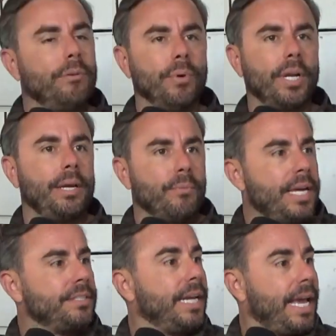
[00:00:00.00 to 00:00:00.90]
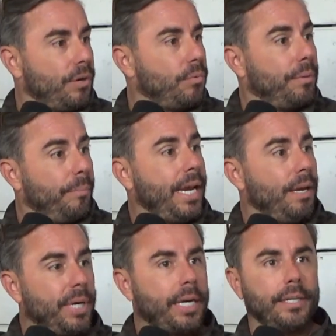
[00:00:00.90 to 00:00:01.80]
really resonated with
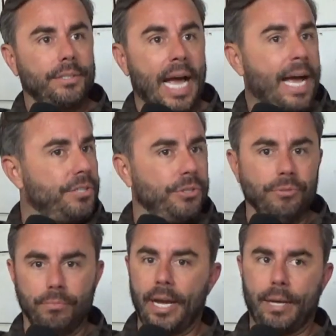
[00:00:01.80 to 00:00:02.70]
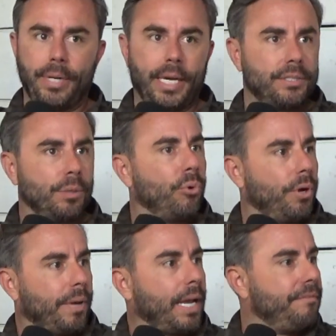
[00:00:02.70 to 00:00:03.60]
me because I too, at some
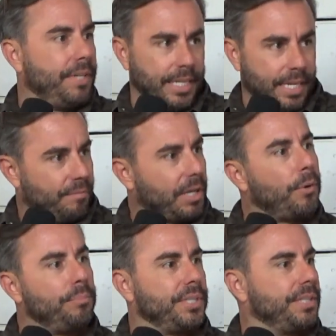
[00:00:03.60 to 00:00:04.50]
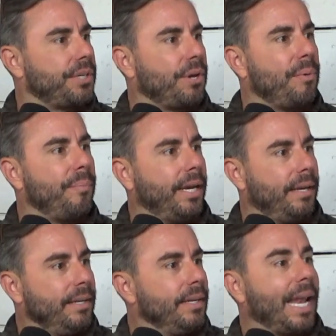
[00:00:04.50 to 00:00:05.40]
point in my life, did the envelope system
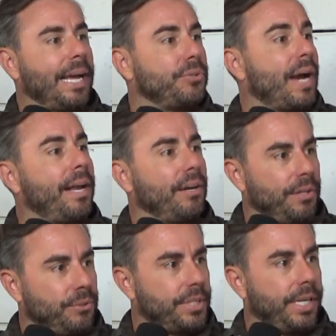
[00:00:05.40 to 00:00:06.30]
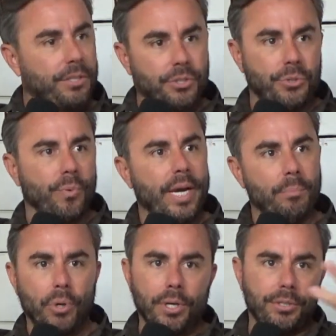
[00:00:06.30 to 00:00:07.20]
and like tried all those things because you
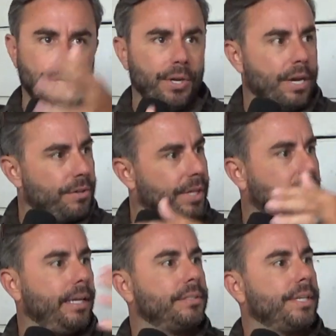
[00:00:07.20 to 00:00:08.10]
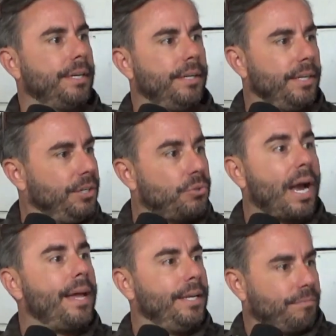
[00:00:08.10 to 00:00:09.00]
read books and you hear things and
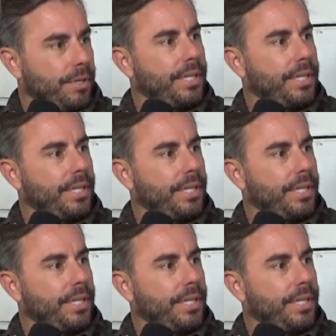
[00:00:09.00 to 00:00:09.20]
try different